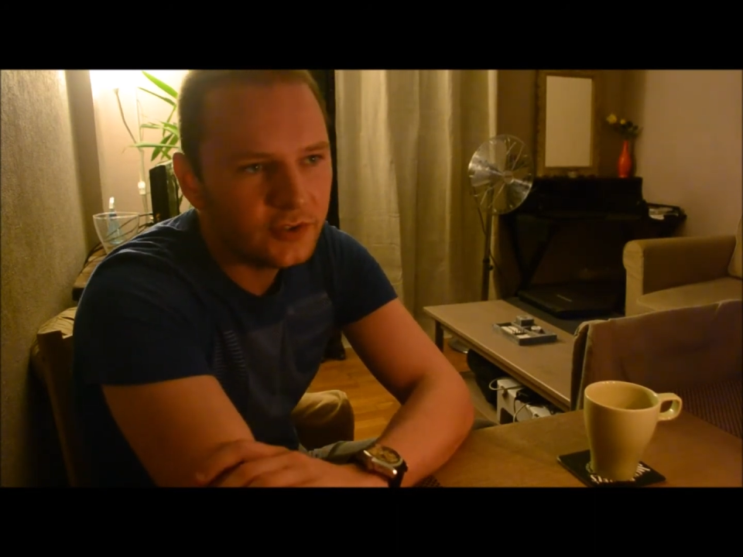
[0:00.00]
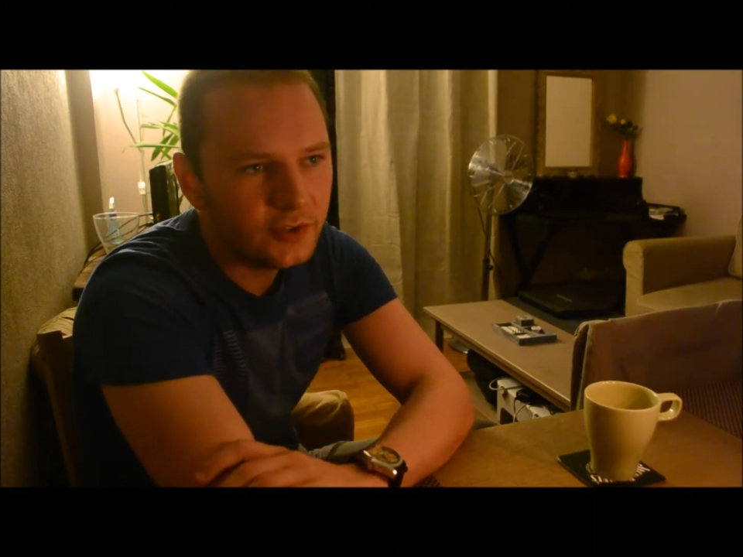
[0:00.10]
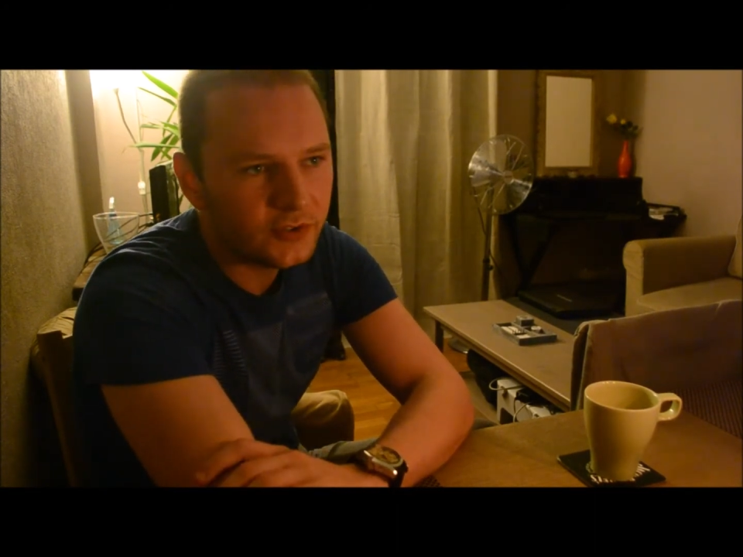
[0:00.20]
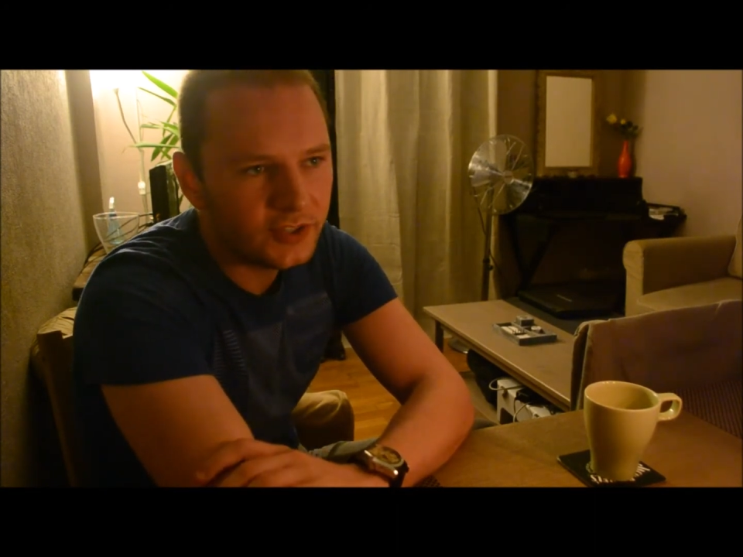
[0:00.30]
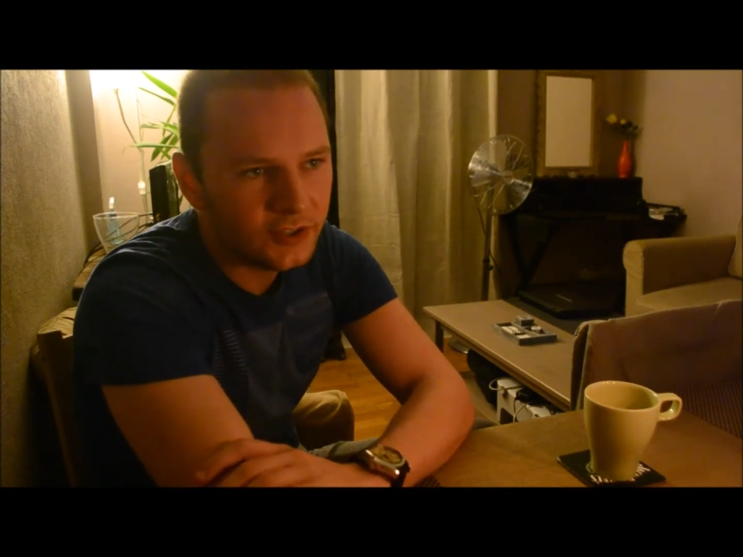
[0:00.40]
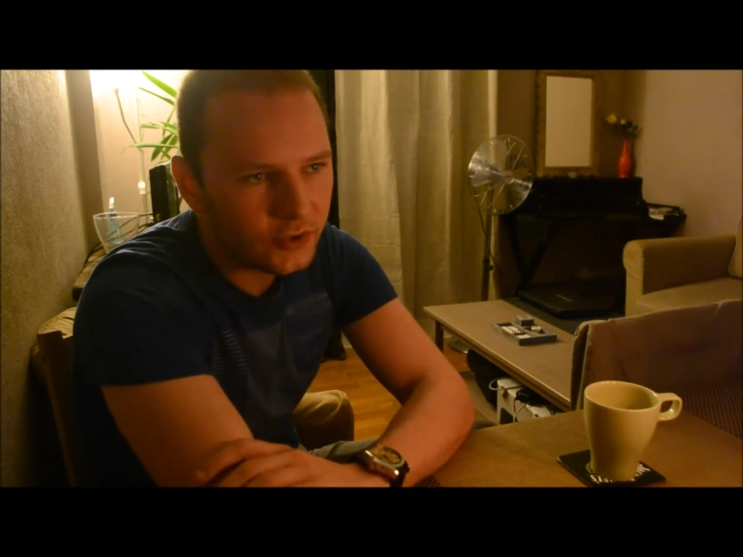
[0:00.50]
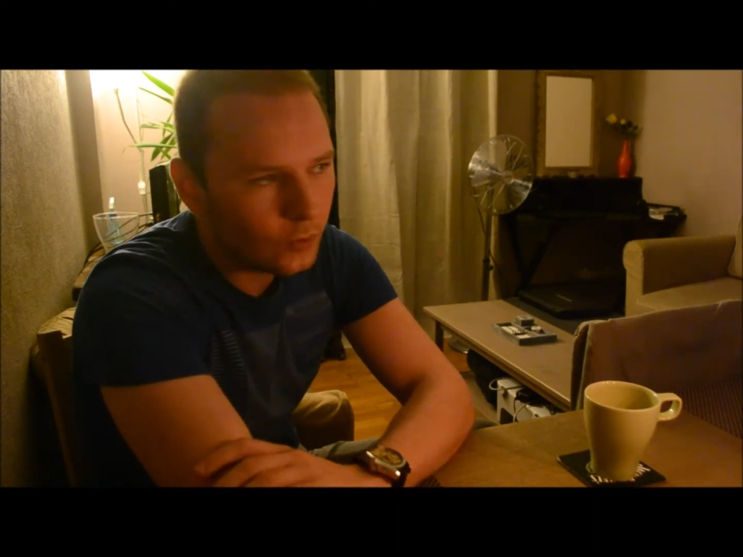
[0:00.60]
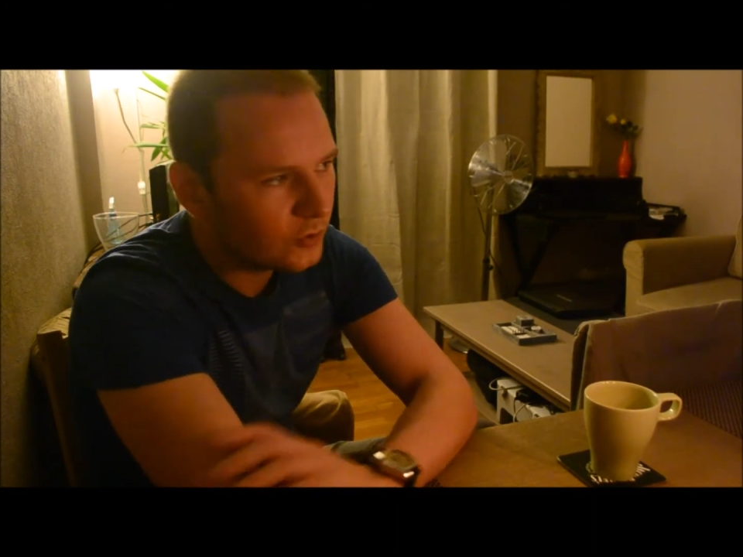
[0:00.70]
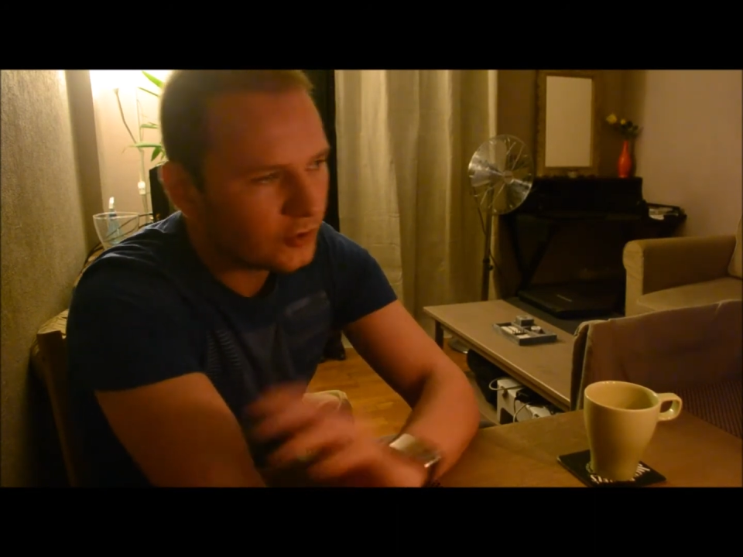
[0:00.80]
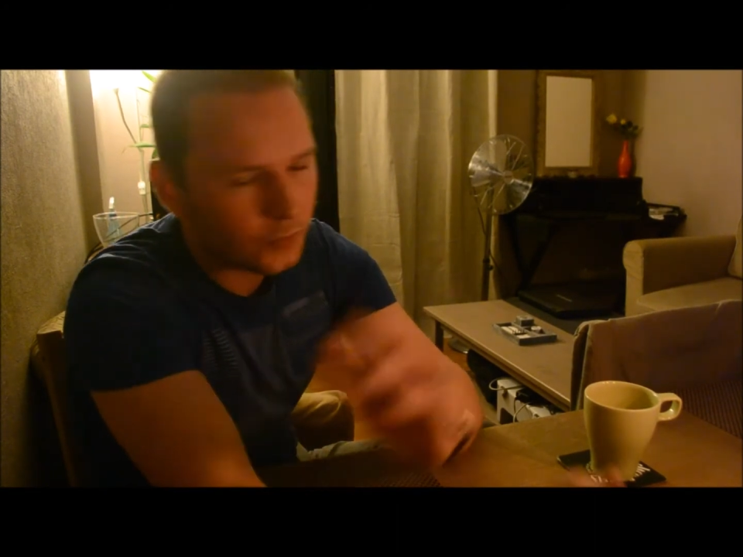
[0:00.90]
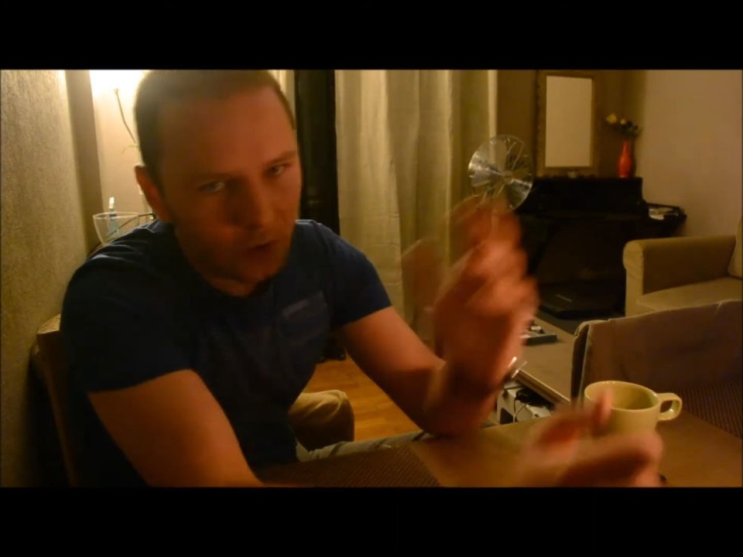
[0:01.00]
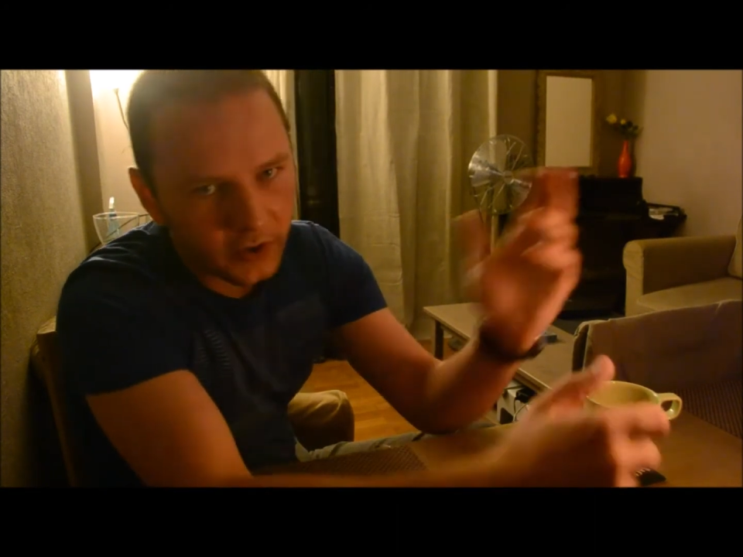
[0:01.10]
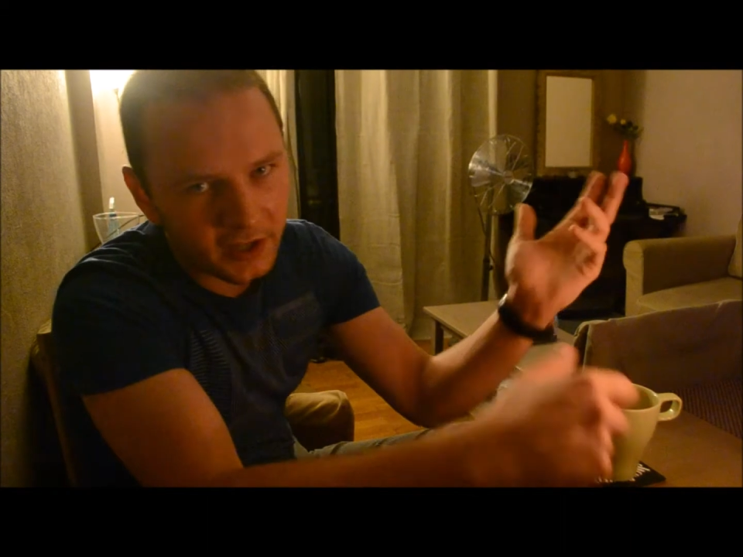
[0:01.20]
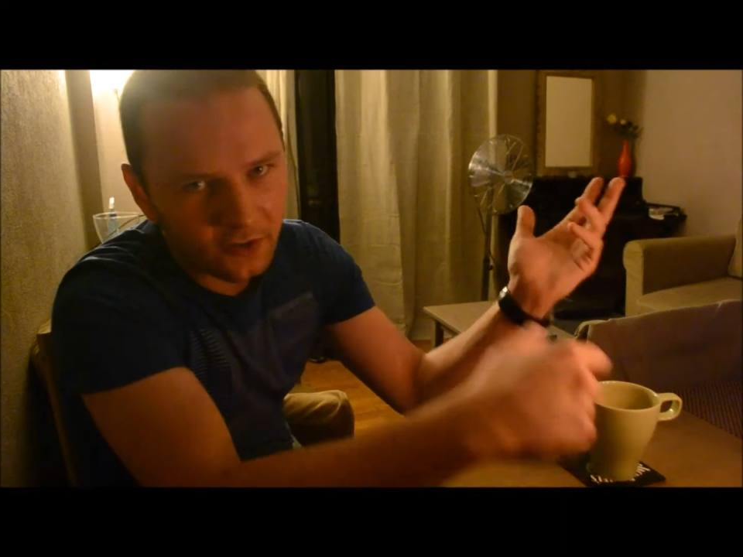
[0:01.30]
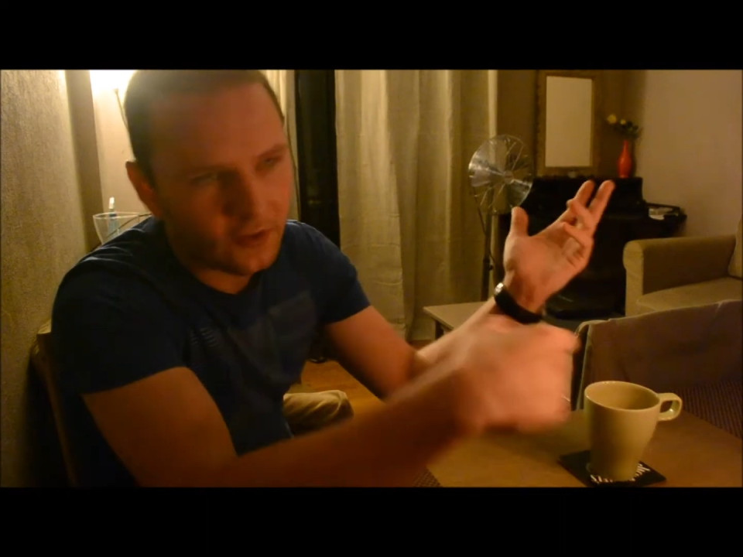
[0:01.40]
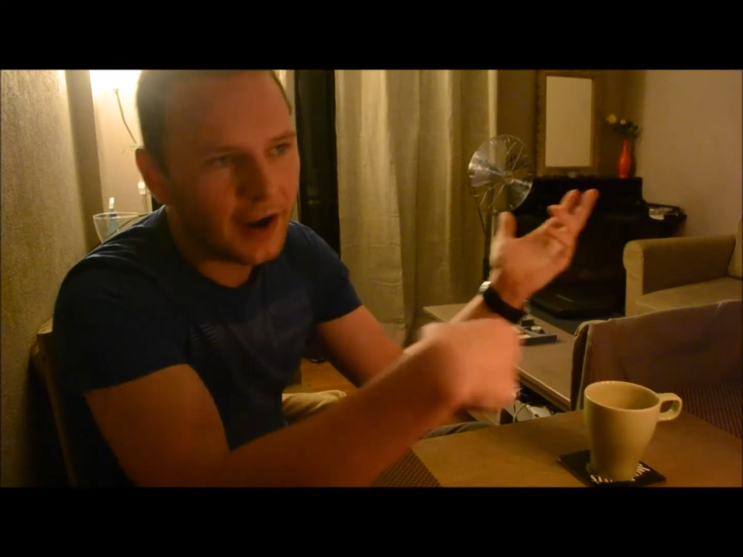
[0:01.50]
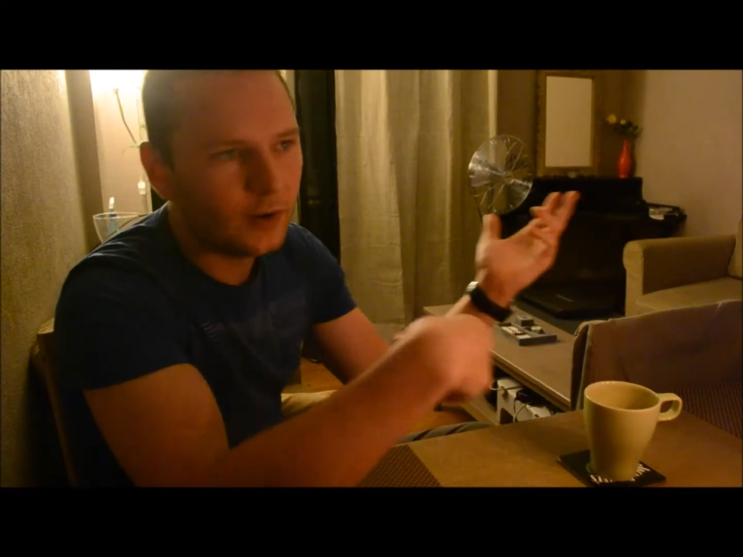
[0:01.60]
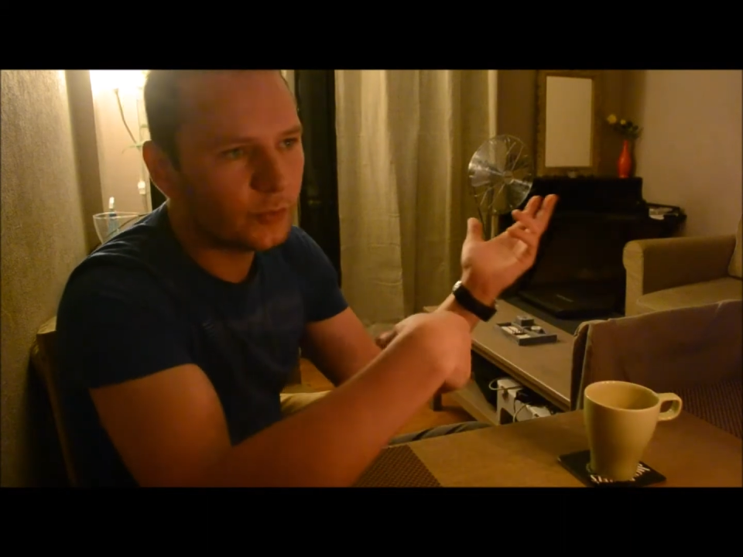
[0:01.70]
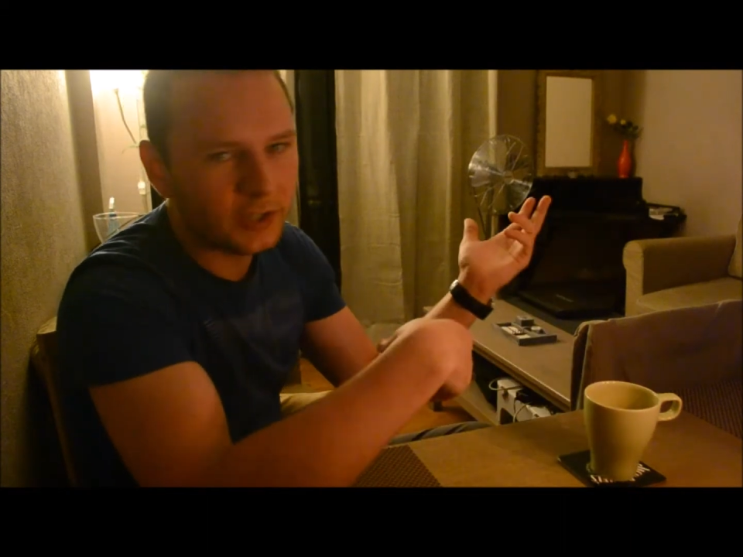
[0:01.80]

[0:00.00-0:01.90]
you'll see soldiers walking around